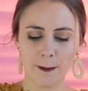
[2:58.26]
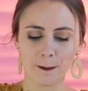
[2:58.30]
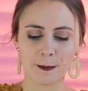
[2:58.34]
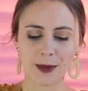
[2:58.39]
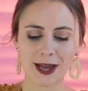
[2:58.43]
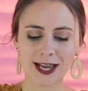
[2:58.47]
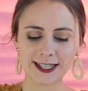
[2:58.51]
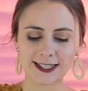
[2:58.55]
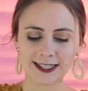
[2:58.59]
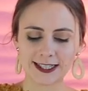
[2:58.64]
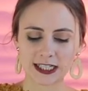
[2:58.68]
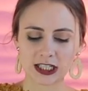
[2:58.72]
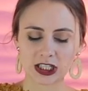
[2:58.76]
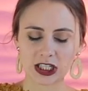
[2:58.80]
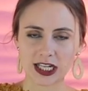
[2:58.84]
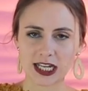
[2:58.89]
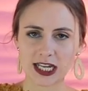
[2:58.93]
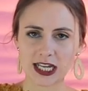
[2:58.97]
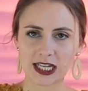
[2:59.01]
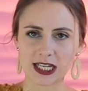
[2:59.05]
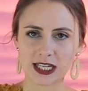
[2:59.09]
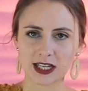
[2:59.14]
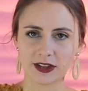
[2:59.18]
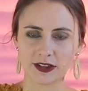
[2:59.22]

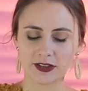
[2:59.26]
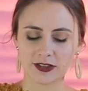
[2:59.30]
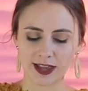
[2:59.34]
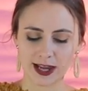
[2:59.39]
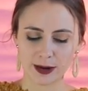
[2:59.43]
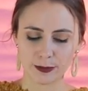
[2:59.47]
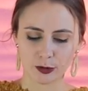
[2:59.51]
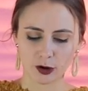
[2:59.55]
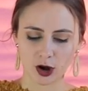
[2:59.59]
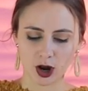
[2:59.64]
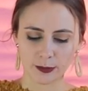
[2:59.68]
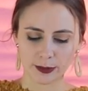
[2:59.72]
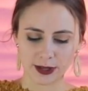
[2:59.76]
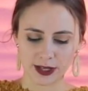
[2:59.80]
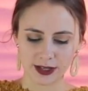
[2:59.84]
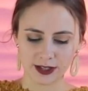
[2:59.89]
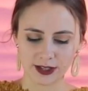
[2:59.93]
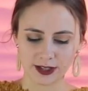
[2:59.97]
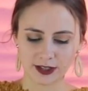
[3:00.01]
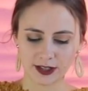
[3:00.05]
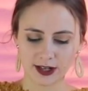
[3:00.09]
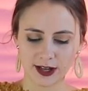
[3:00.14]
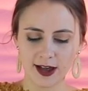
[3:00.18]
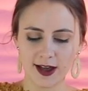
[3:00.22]
Basically, they
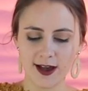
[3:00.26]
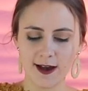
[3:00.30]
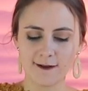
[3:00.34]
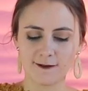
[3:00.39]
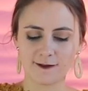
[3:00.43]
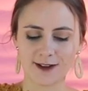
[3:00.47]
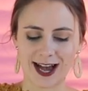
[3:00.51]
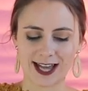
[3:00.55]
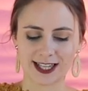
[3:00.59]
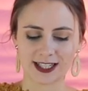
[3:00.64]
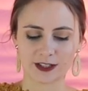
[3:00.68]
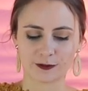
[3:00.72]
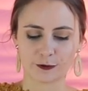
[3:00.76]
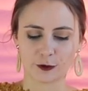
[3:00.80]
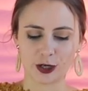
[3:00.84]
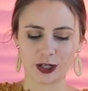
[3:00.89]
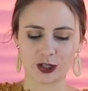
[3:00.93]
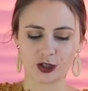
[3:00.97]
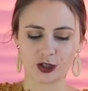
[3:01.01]
promised fast free